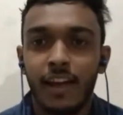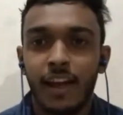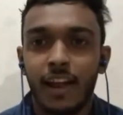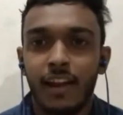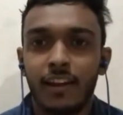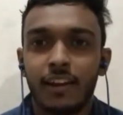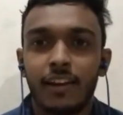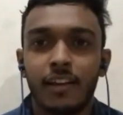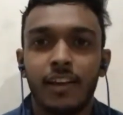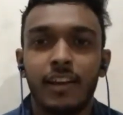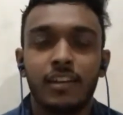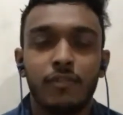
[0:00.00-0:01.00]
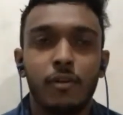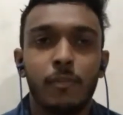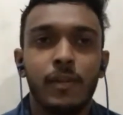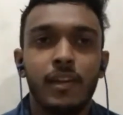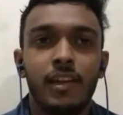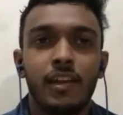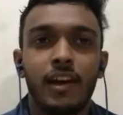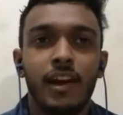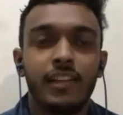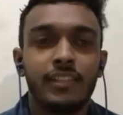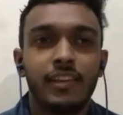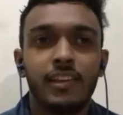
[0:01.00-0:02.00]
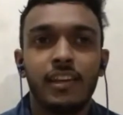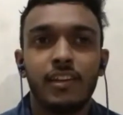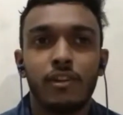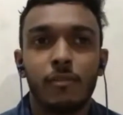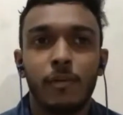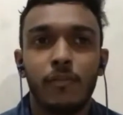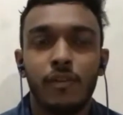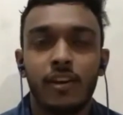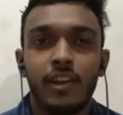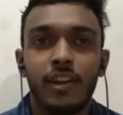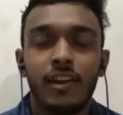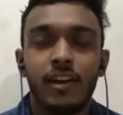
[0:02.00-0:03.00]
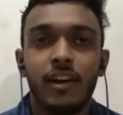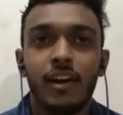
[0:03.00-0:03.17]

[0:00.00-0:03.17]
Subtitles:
and it will be, I think it will be very